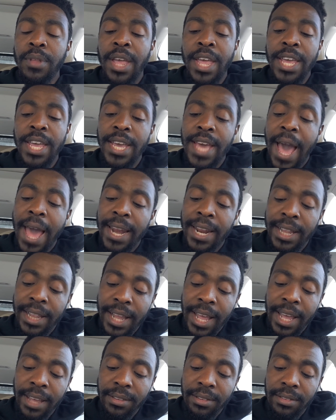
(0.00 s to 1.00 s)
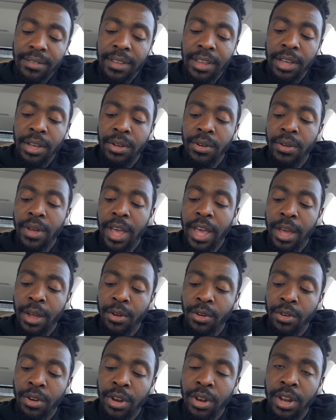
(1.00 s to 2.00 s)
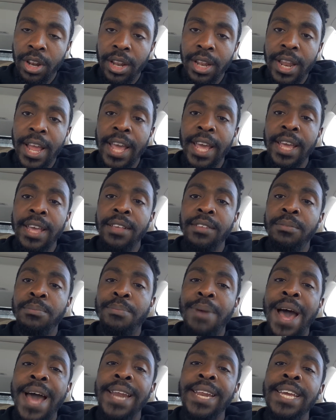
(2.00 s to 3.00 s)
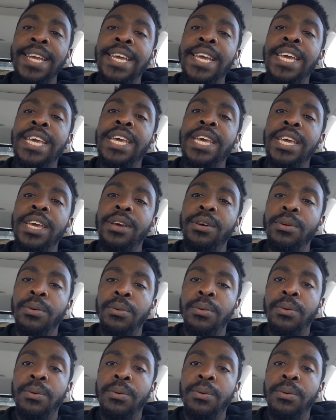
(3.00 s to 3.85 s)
He gotta lay still and let his body heal.